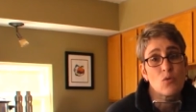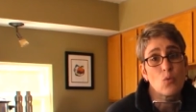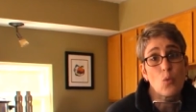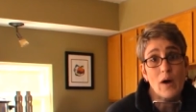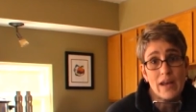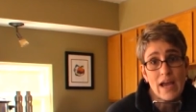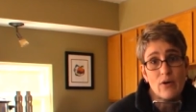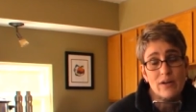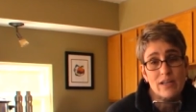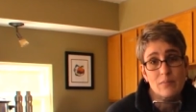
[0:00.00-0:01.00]
1
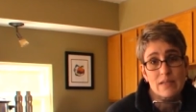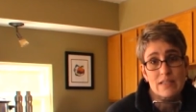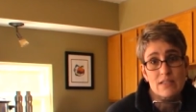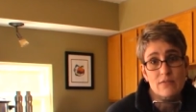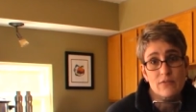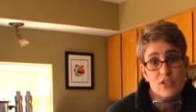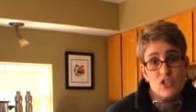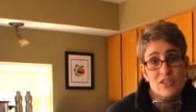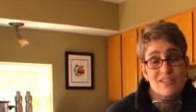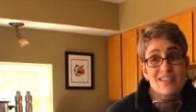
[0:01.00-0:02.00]
hour can be
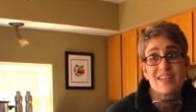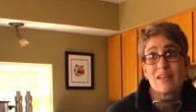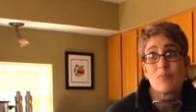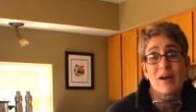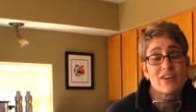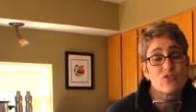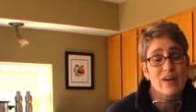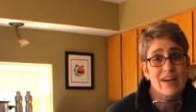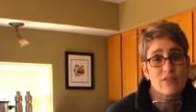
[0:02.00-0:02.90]
sufficient. In my dry